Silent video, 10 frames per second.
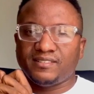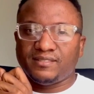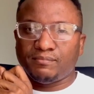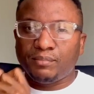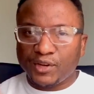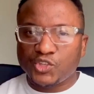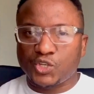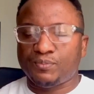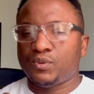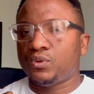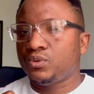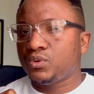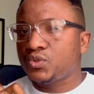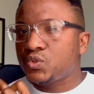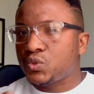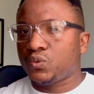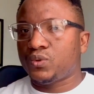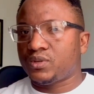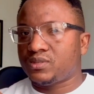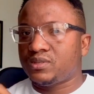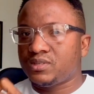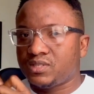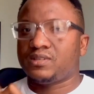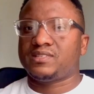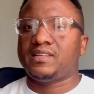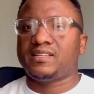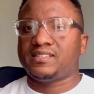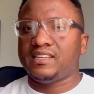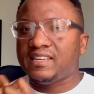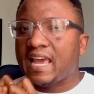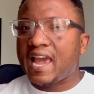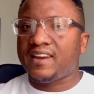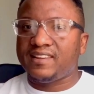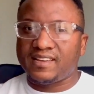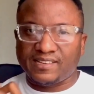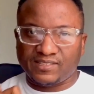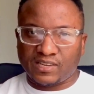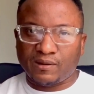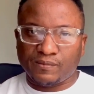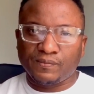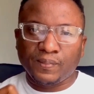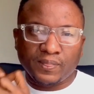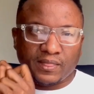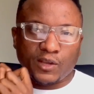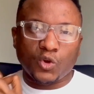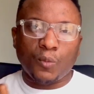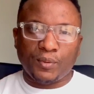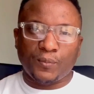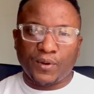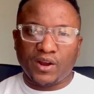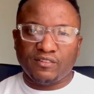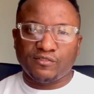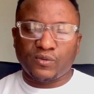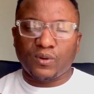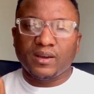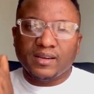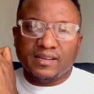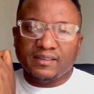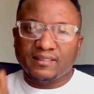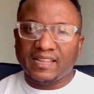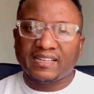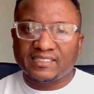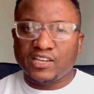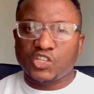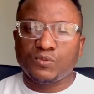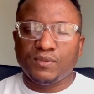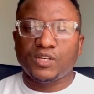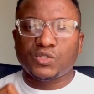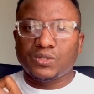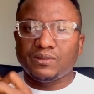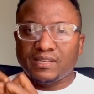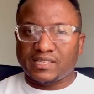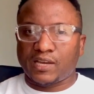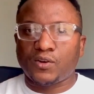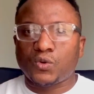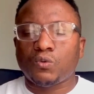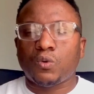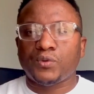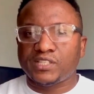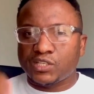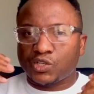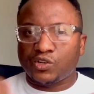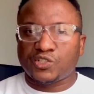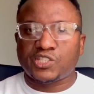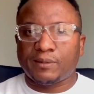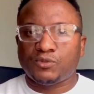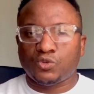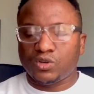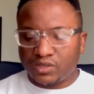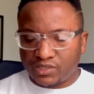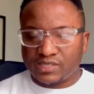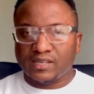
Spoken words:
principle towards success in any exam that you're preparing for. That takes me to the second one, which is conceptual understanding.